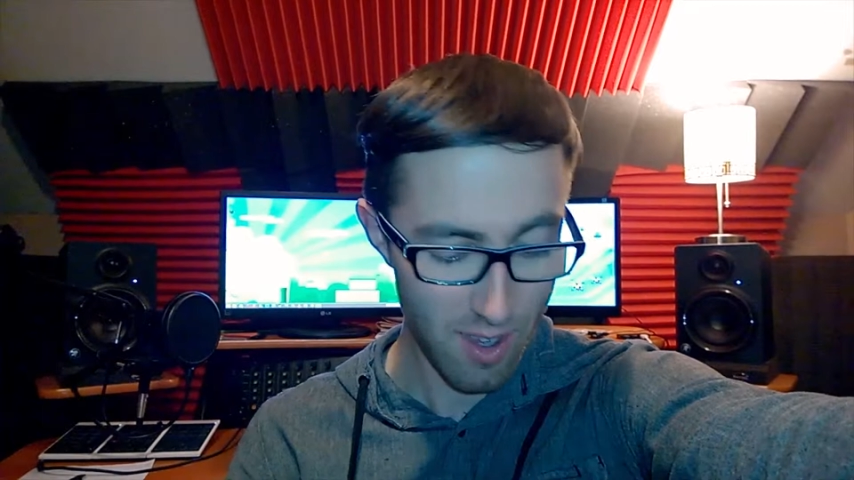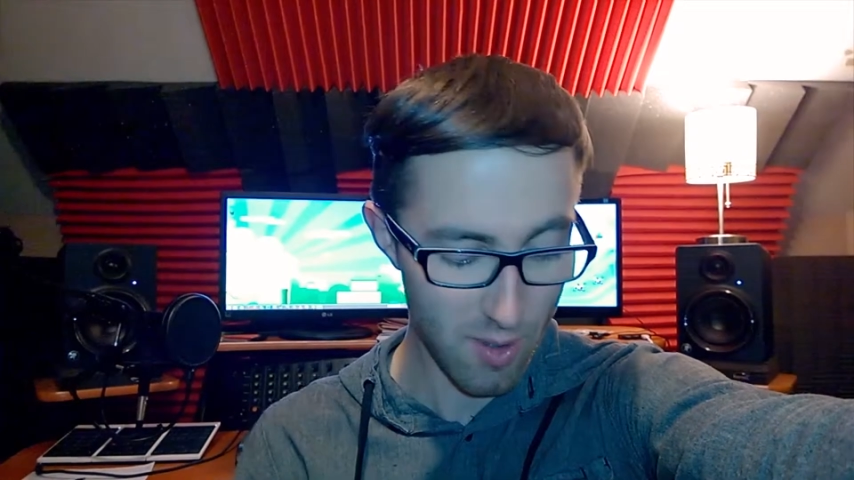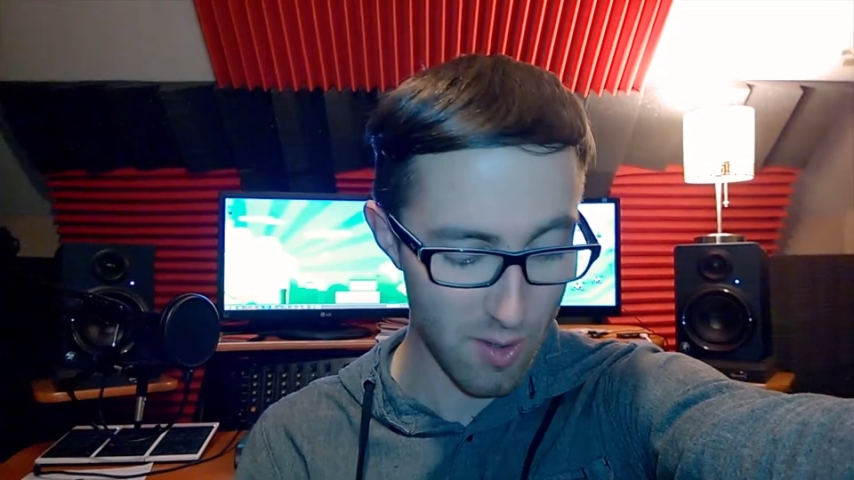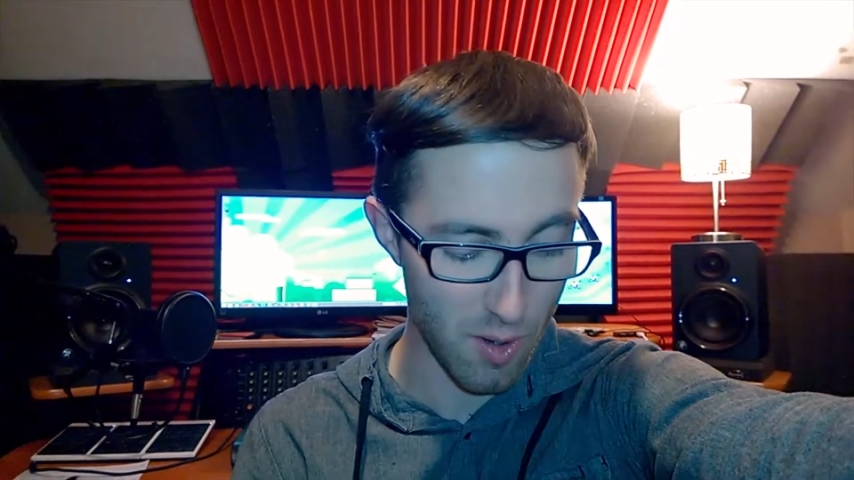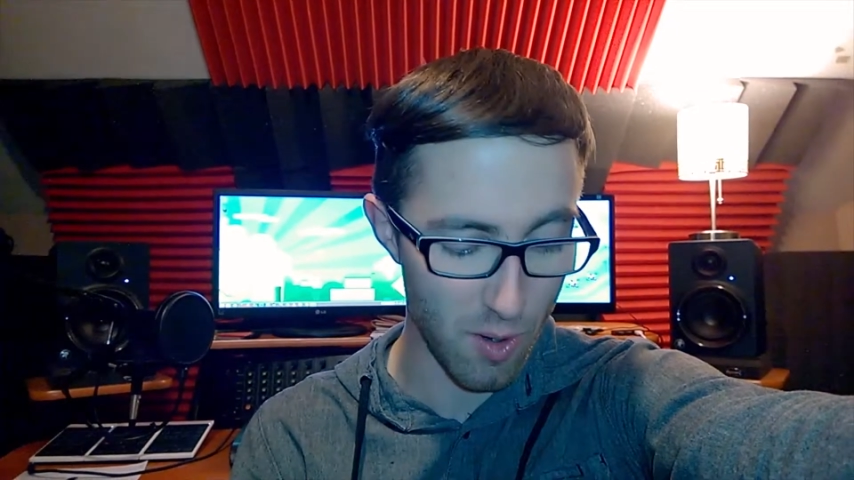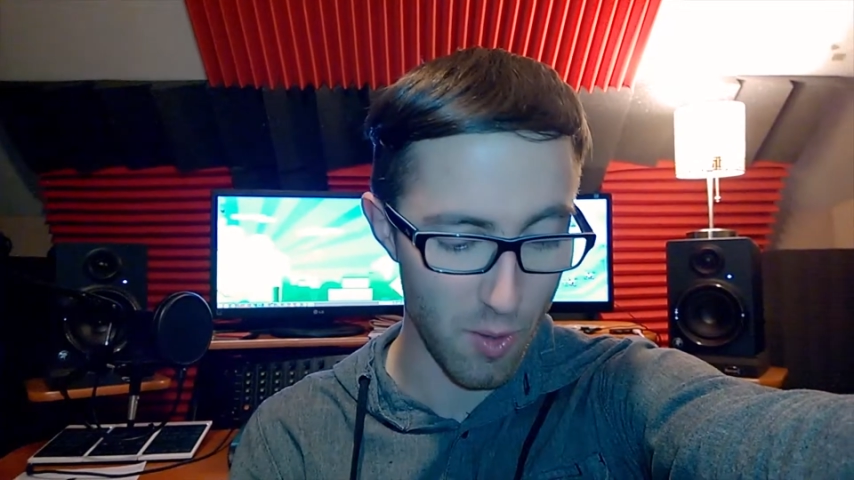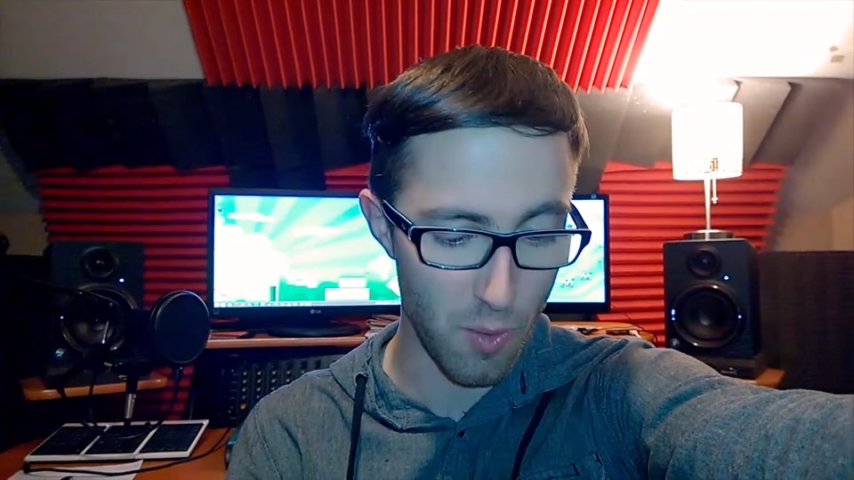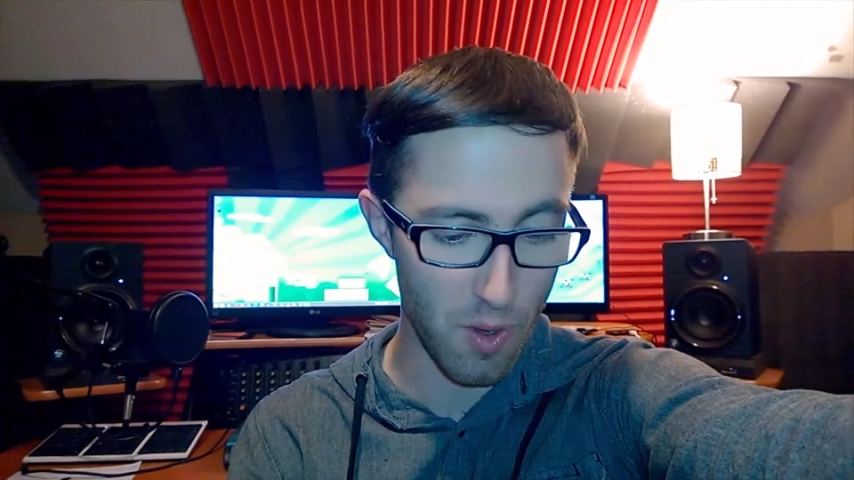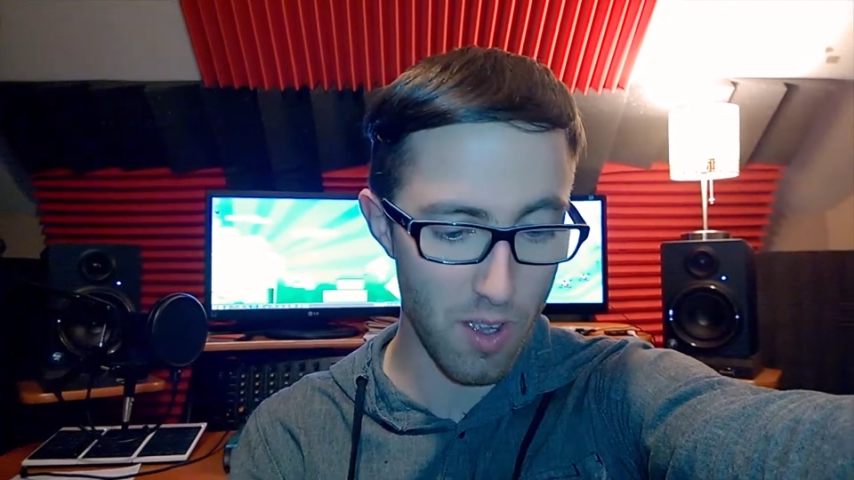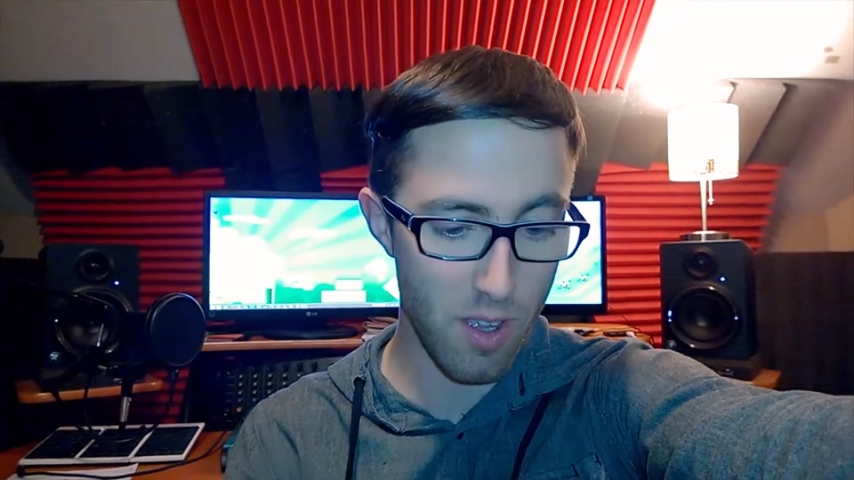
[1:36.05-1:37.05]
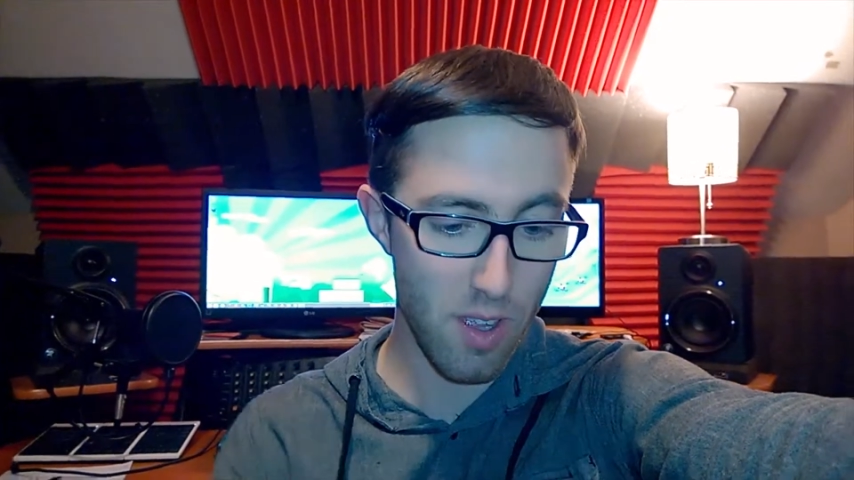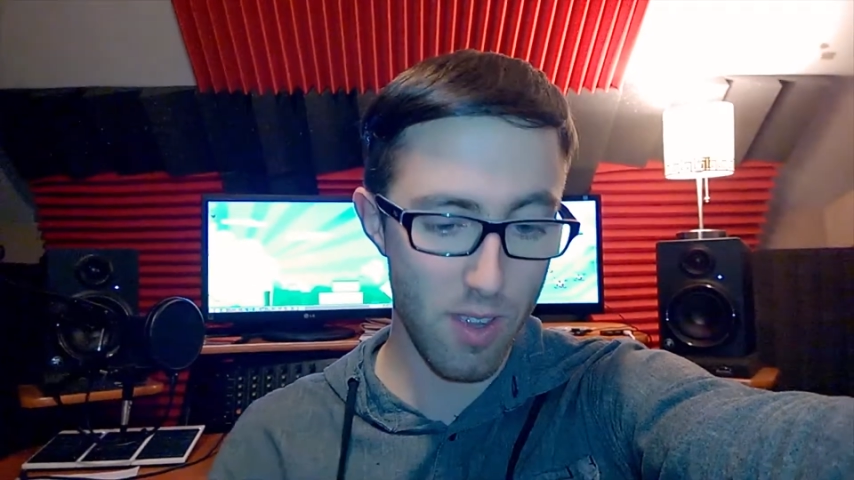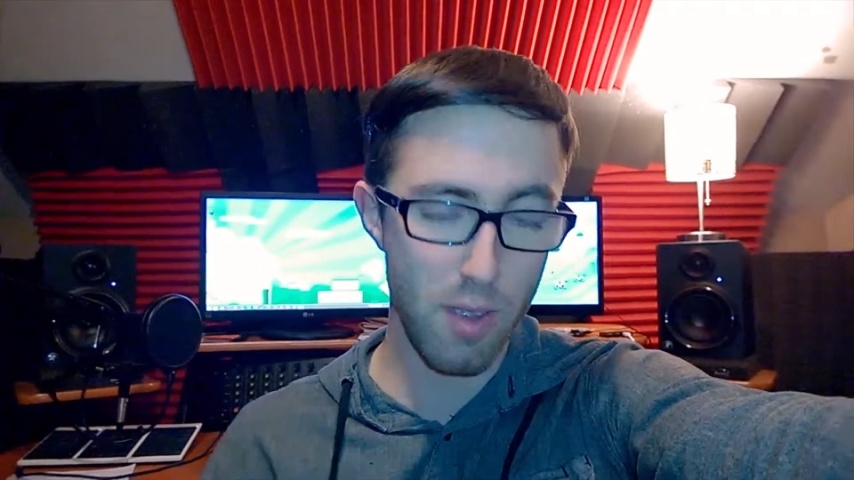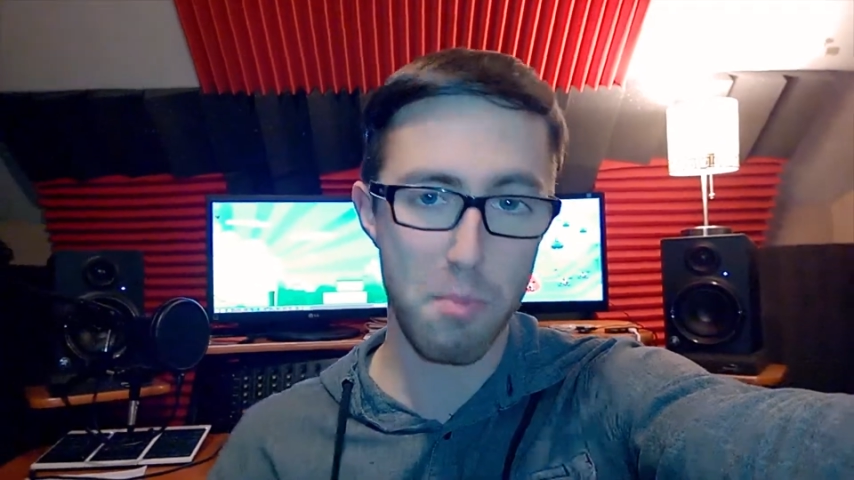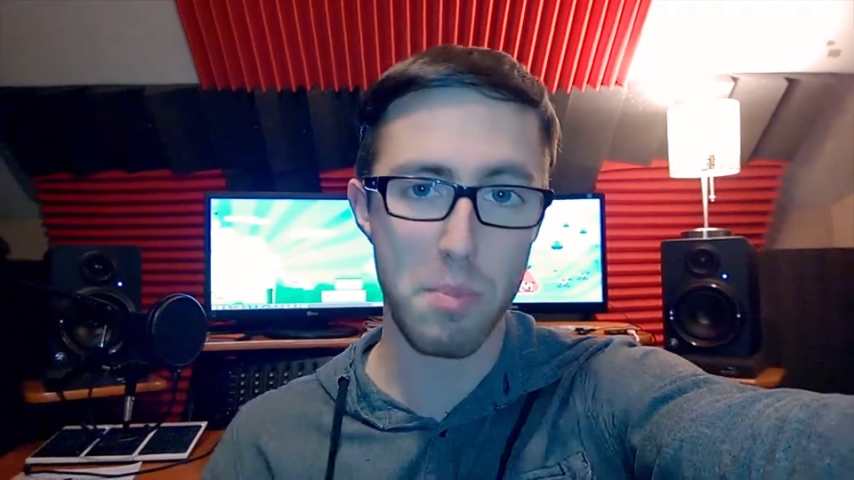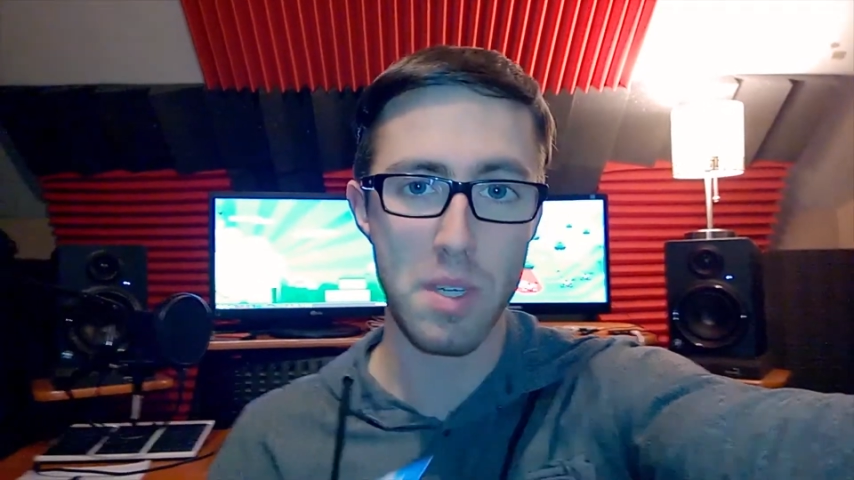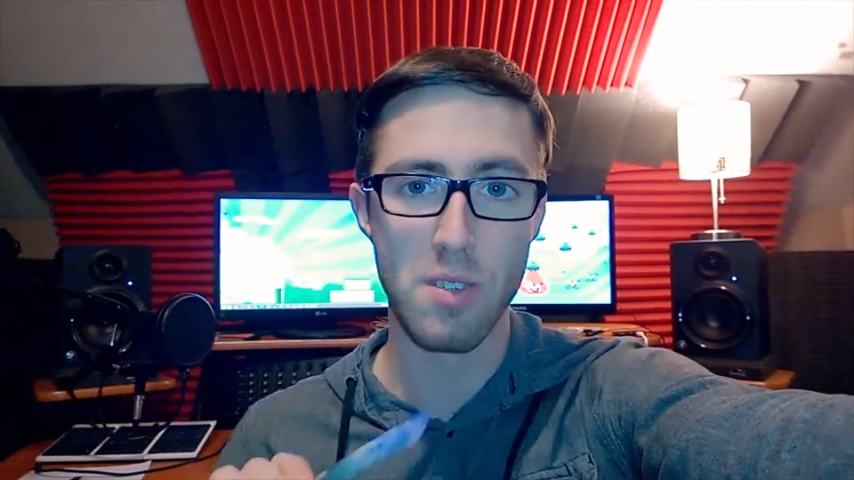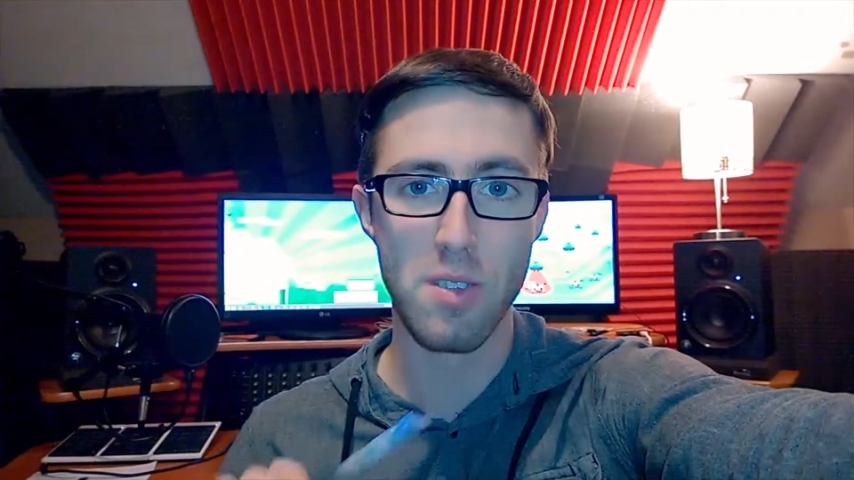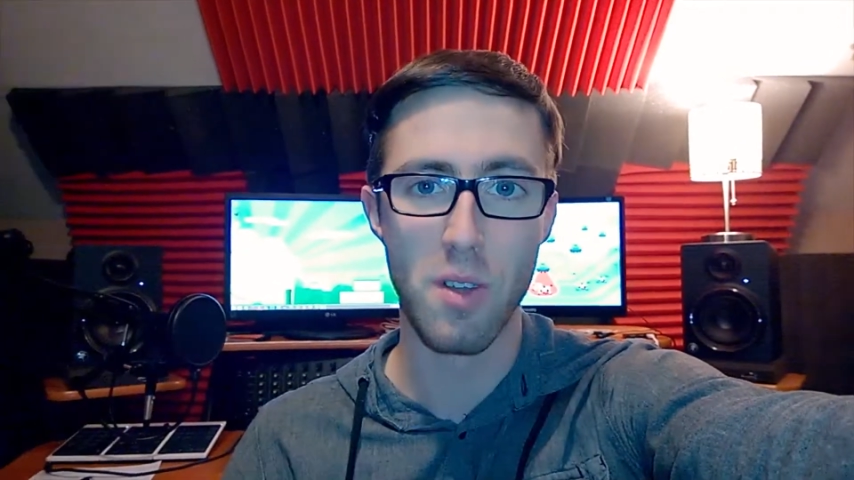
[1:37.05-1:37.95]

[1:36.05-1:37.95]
So, because you